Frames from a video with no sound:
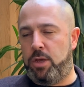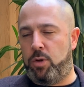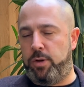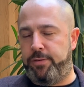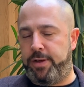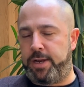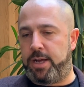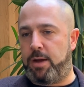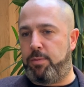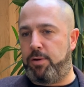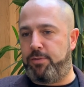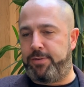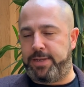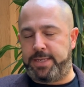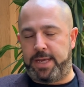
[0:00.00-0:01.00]
We've had a couple
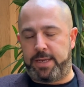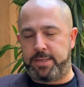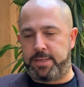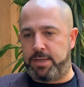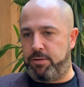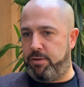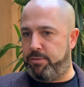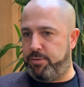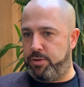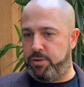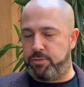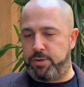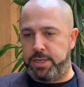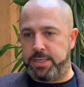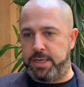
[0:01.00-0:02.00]
of fantastic
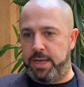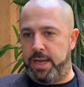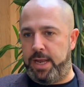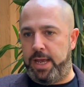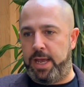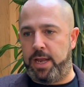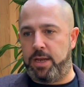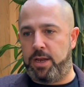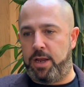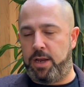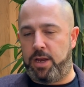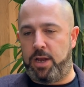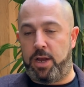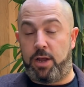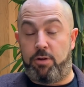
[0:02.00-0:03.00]
reviews recently and
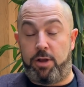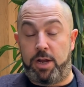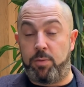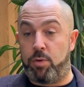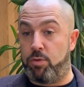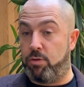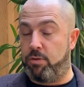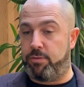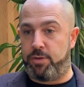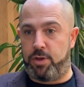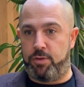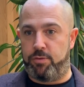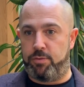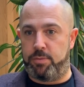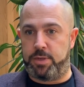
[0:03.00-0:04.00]
an incredible
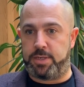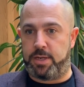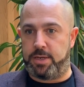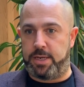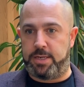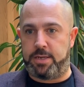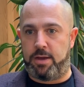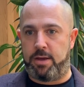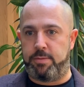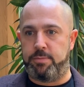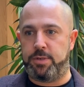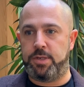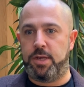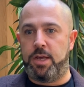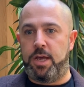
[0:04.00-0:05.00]
review from the Sunday
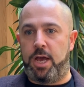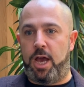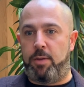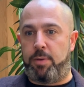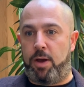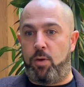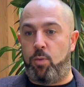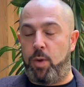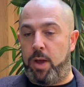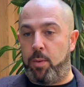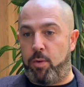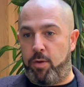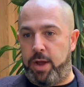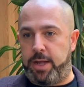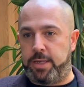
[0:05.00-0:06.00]
Times about where
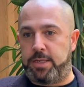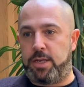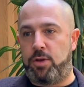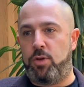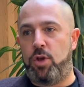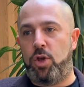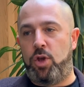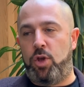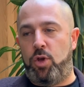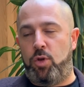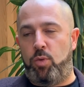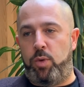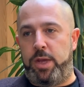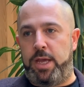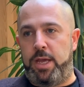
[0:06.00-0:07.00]
we're at. So
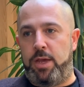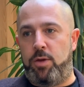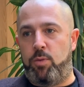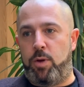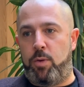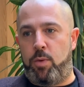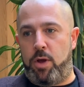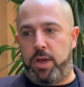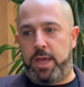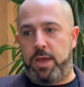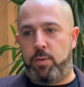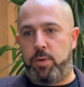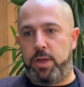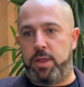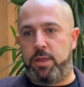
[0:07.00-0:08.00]
we were working
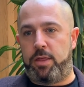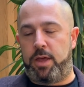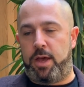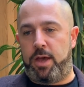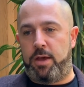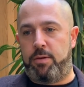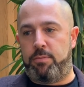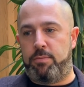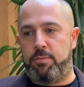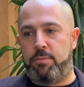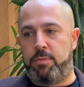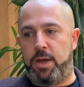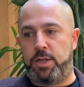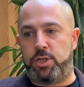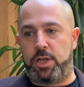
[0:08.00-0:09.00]
with
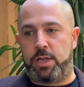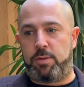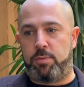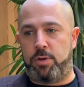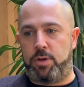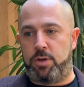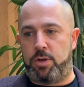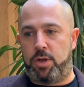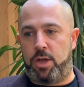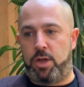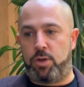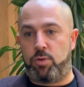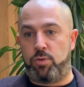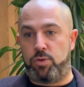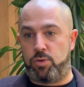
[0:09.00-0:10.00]
a gentleman
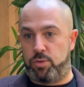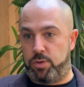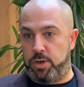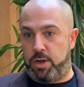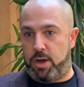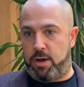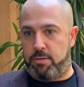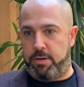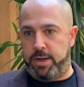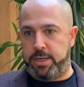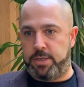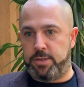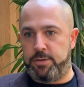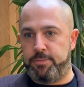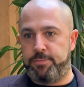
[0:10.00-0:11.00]
called Gordon
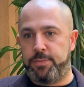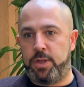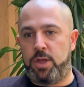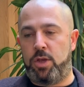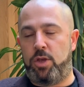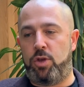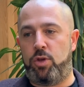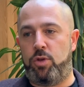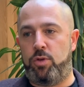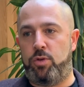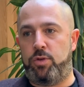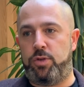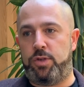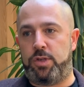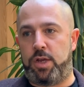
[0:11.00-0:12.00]
Cartwright,
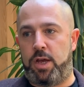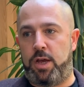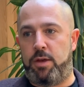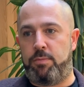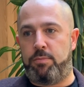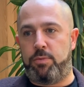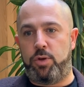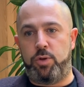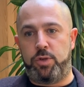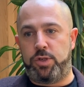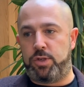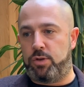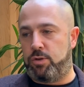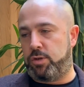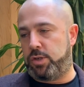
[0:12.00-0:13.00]
who's
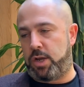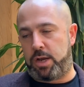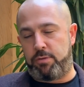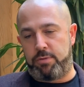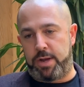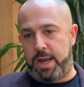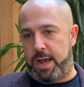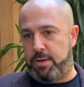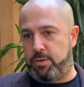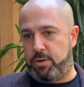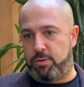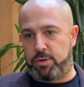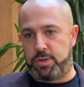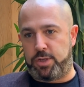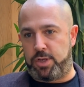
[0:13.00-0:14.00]
certainly renowned
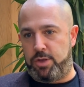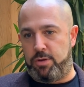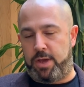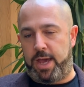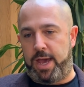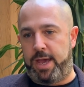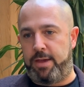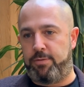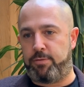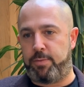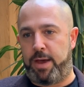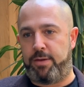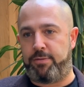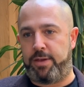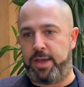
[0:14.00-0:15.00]
across the UK from
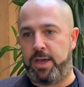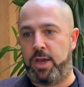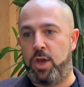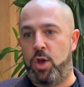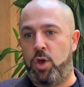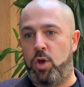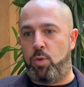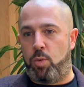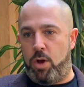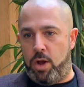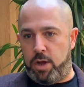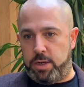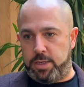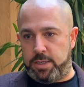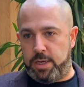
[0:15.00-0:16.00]
having
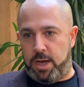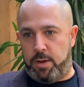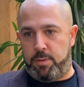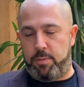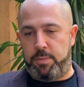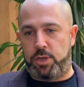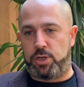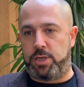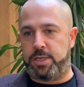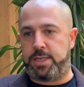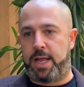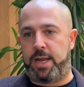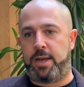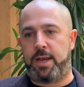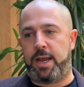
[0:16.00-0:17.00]
worked up at Michelin
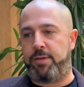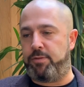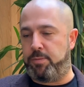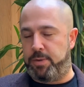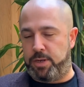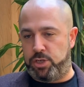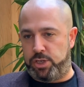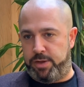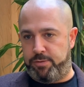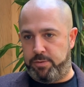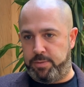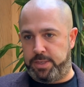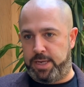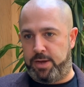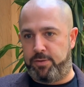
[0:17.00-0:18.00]
Standard and having been a chef
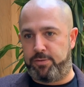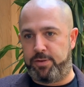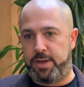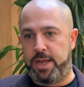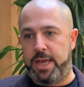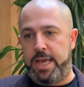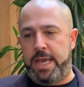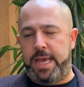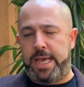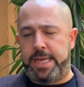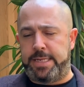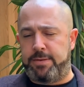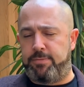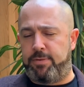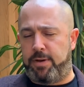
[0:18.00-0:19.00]
himself. And
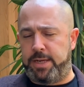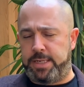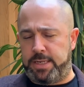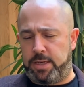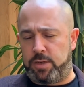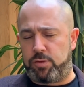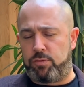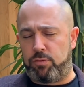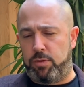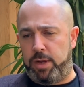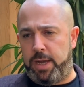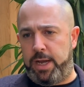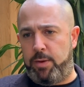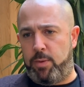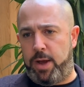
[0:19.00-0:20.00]
he's advising us
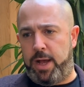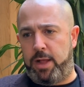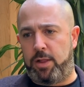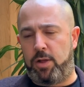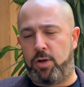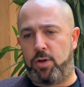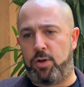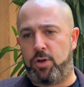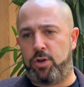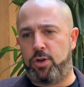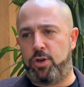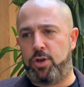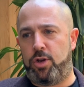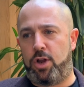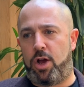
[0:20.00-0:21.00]
really well
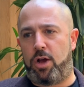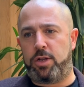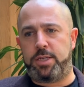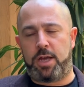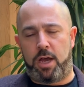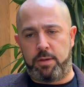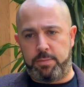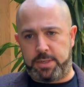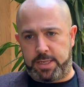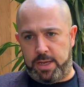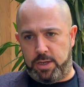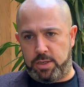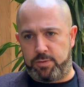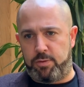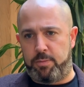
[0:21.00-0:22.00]
on our
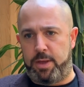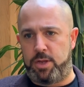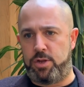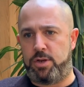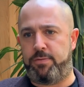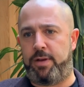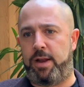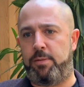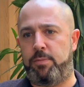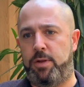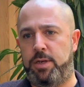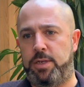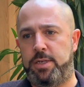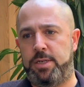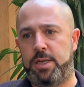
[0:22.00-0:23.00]
timescales for menu
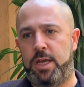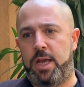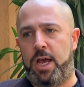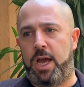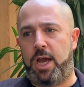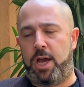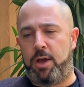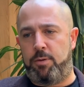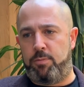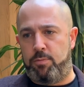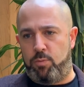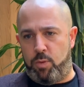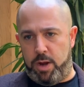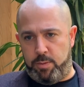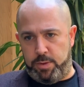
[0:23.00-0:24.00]
development,
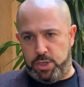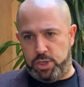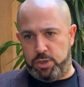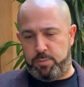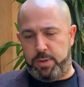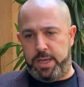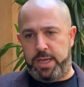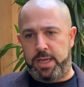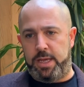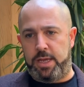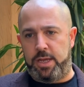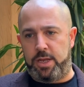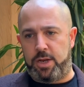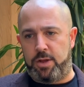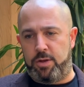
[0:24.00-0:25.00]
when we should be,
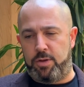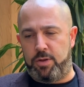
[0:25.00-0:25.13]
you know,